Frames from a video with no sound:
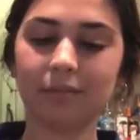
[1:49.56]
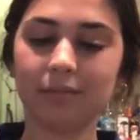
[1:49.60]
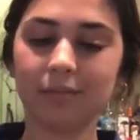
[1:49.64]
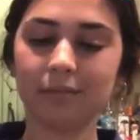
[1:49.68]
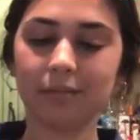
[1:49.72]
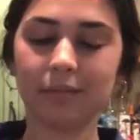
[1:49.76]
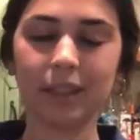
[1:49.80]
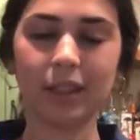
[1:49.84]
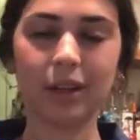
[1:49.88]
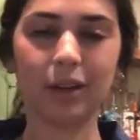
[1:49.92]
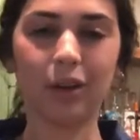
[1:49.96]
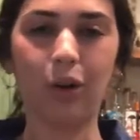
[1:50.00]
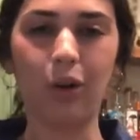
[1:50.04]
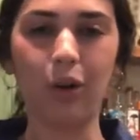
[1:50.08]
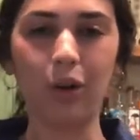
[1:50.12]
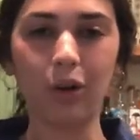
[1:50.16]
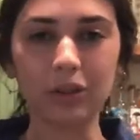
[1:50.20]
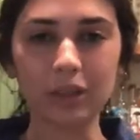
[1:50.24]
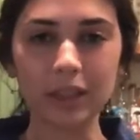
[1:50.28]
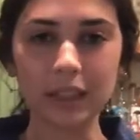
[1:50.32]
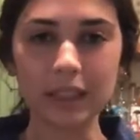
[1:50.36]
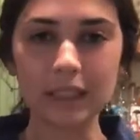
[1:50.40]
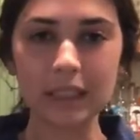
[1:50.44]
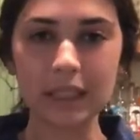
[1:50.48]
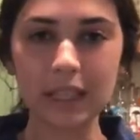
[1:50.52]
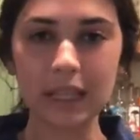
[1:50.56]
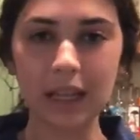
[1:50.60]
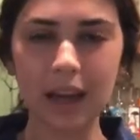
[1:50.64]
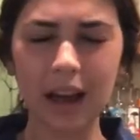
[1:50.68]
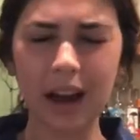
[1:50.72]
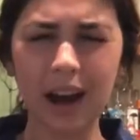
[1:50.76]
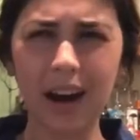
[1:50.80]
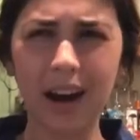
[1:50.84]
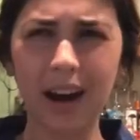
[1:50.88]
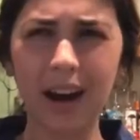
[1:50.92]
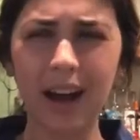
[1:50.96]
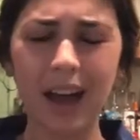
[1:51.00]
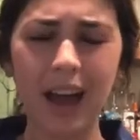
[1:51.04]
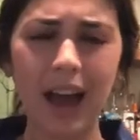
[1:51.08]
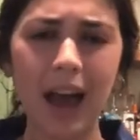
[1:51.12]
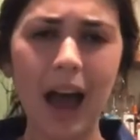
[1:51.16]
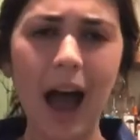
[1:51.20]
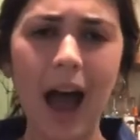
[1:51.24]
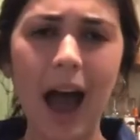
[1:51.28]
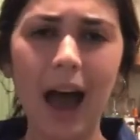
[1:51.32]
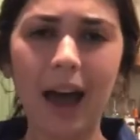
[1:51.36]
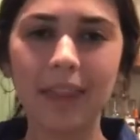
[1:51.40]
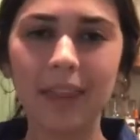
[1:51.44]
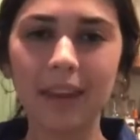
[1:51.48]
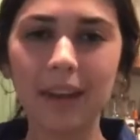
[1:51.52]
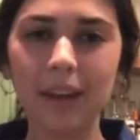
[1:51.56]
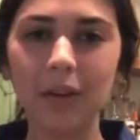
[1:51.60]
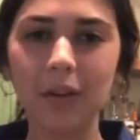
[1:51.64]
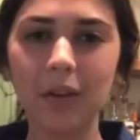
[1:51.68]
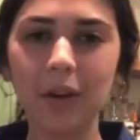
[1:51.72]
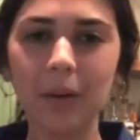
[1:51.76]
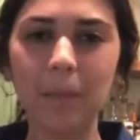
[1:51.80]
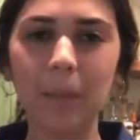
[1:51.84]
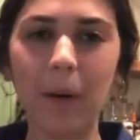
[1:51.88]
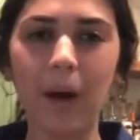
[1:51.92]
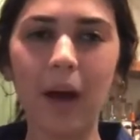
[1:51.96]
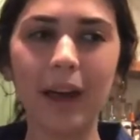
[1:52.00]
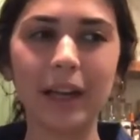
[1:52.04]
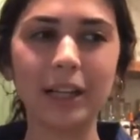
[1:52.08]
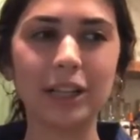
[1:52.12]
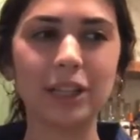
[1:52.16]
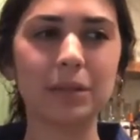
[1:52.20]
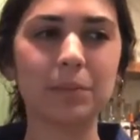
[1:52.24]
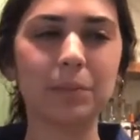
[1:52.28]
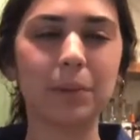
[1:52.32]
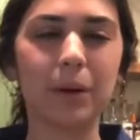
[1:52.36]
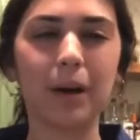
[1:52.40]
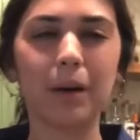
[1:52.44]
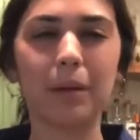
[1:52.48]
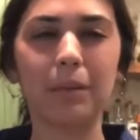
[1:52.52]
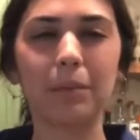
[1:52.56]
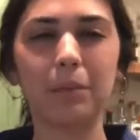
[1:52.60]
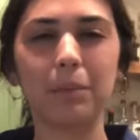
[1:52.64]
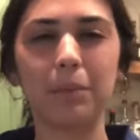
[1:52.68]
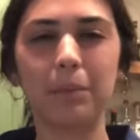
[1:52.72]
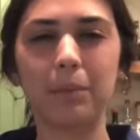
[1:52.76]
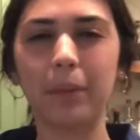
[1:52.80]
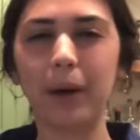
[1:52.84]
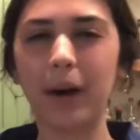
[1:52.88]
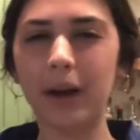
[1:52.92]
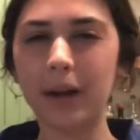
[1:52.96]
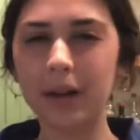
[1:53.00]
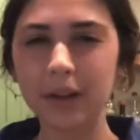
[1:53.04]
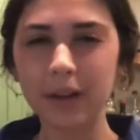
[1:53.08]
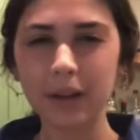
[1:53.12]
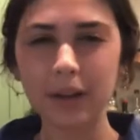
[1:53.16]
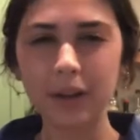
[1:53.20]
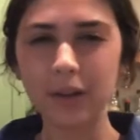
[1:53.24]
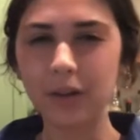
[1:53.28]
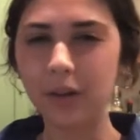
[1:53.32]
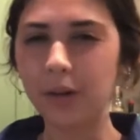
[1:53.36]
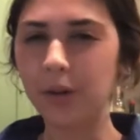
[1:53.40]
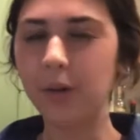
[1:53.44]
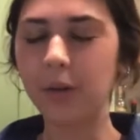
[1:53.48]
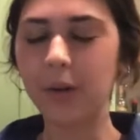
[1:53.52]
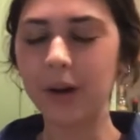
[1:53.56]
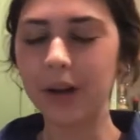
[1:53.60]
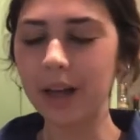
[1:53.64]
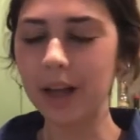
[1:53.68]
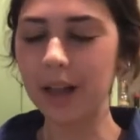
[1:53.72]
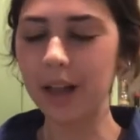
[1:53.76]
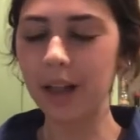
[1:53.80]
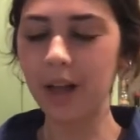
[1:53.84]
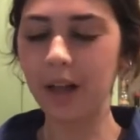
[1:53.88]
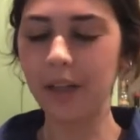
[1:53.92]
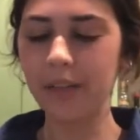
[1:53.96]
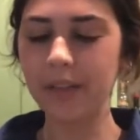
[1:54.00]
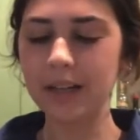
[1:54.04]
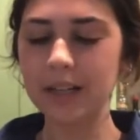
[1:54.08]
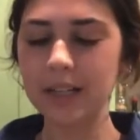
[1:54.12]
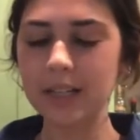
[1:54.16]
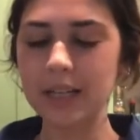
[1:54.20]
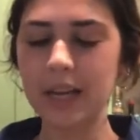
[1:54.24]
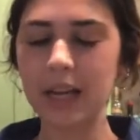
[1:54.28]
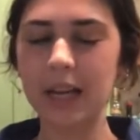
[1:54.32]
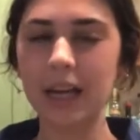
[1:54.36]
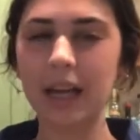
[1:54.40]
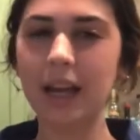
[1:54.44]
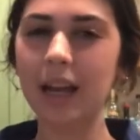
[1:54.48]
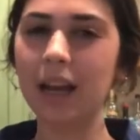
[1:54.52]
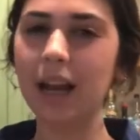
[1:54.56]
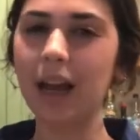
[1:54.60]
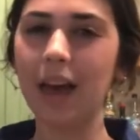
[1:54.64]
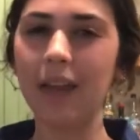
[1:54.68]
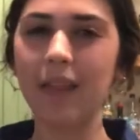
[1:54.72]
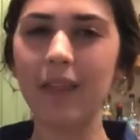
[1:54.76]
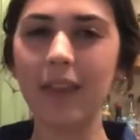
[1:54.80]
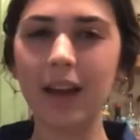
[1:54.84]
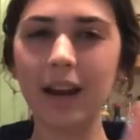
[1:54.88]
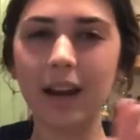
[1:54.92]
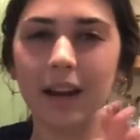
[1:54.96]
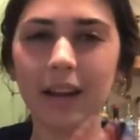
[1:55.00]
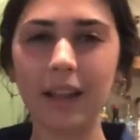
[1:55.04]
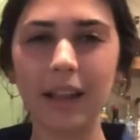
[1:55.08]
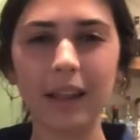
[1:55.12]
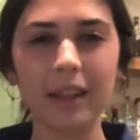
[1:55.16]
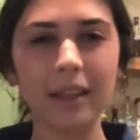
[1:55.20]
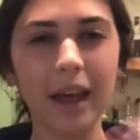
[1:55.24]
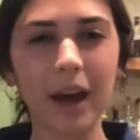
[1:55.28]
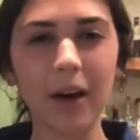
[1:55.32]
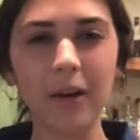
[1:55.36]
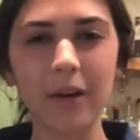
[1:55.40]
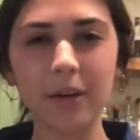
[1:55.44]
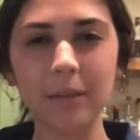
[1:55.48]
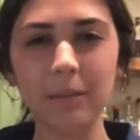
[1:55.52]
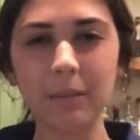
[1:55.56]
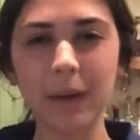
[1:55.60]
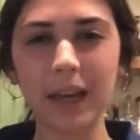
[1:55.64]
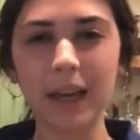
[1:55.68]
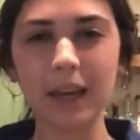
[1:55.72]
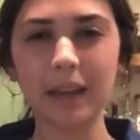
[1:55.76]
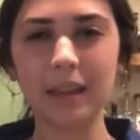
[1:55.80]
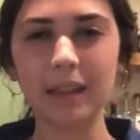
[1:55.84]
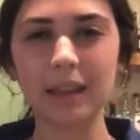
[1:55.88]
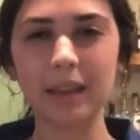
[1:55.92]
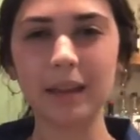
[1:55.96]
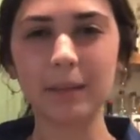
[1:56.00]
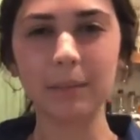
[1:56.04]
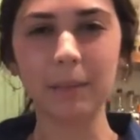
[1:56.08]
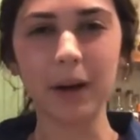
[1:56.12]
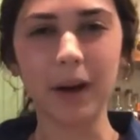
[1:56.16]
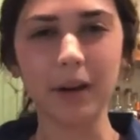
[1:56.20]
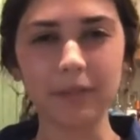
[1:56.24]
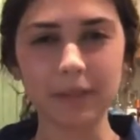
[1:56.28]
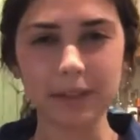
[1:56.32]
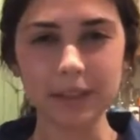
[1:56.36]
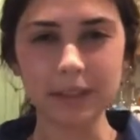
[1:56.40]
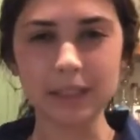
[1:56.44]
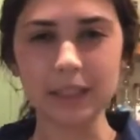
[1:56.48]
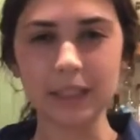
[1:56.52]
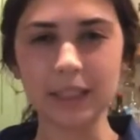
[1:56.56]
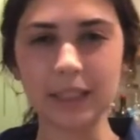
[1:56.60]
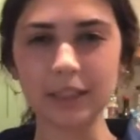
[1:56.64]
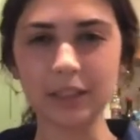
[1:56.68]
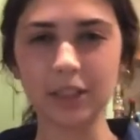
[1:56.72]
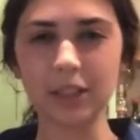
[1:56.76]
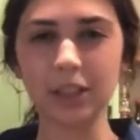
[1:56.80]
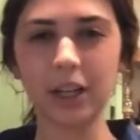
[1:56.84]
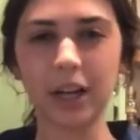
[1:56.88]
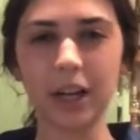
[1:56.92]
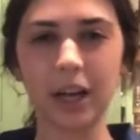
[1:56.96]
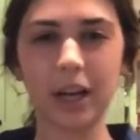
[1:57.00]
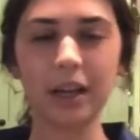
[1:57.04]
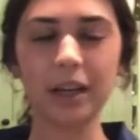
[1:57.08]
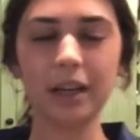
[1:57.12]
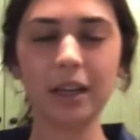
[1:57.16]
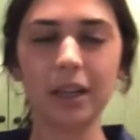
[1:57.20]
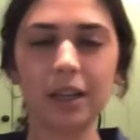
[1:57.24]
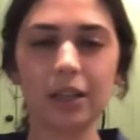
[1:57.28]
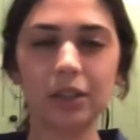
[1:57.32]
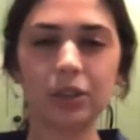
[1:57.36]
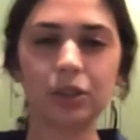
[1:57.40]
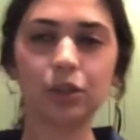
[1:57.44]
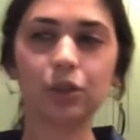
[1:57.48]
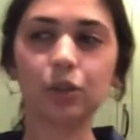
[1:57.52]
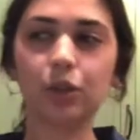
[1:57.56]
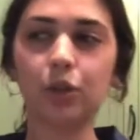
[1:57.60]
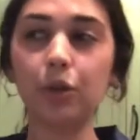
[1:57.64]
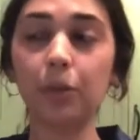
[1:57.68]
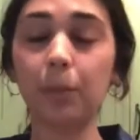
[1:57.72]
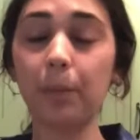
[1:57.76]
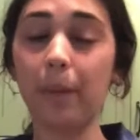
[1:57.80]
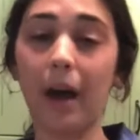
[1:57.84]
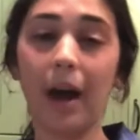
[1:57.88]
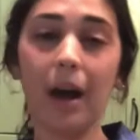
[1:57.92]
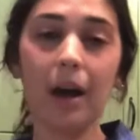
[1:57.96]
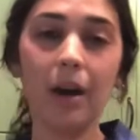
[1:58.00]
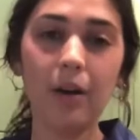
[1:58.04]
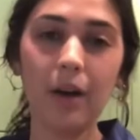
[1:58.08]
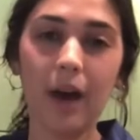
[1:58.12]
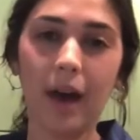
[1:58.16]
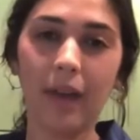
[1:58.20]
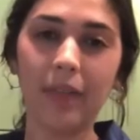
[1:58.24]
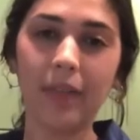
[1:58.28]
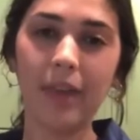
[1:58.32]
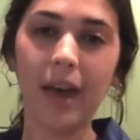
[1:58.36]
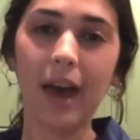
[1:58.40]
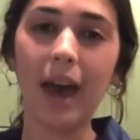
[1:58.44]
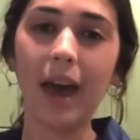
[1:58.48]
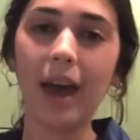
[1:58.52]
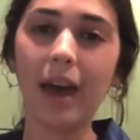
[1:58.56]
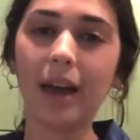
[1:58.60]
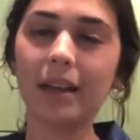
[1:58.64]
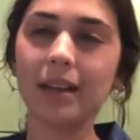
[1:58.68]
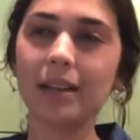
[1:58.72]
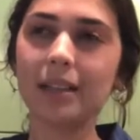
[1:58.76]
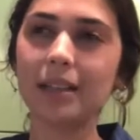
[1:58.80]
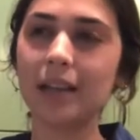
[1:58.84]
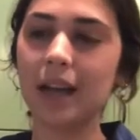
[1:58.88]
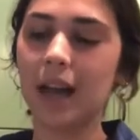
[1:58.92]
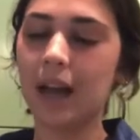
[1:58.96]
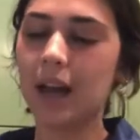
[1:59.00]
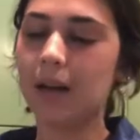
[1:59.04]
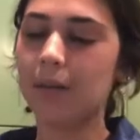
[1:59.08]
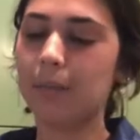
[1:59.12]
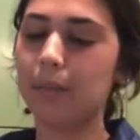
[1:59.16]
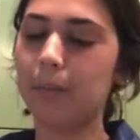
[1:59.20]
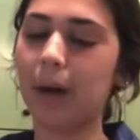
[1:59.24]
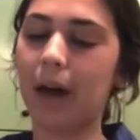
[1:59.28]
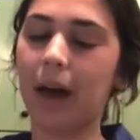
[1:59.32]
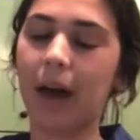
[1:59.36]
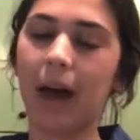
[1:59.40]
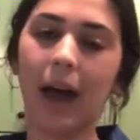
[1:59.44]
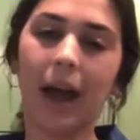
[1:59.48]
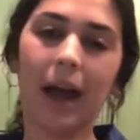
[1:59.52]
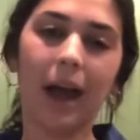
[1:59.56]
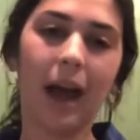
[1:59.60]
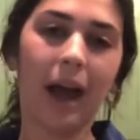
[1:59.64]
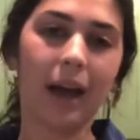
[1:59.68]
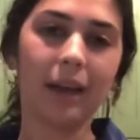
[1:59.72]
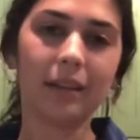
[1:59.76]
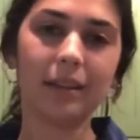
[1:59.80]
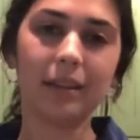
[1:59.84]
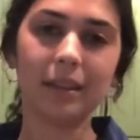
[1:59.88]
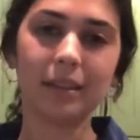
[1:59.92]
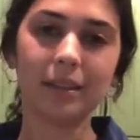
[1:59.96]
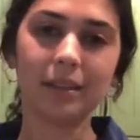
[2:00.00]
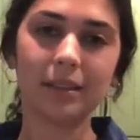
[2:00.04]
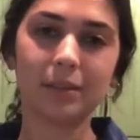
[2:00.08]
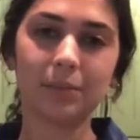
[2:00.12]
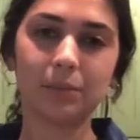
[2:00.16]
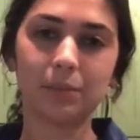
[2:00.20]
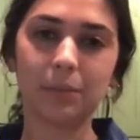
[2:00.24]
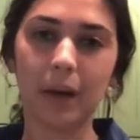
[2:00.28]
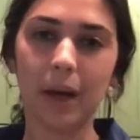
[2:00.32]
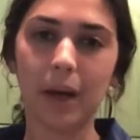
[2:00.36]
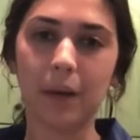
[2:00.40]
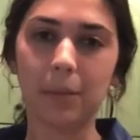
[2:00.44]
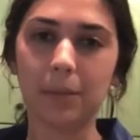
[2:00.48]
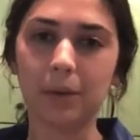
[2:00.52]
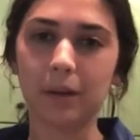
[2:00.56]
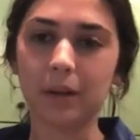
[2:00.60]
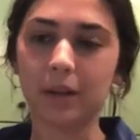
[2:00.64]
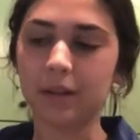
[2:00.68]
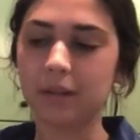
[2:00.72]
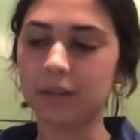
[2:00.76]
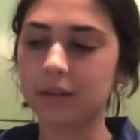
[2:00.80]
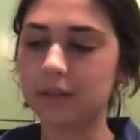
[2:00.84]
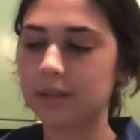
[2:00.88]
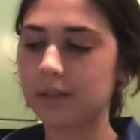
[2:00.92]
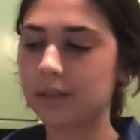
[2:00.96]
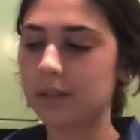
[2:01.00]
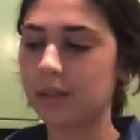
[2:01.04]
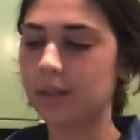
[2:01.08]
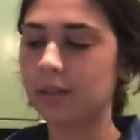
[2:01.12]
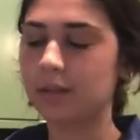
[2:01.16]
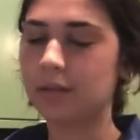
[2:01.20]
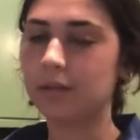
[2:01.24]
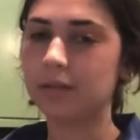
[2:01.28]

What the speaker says: little holders in there. I think you could probably just put butter or oil on the tin, and then that would make the muffins easier to scoop out at the end, but I had these papered, so.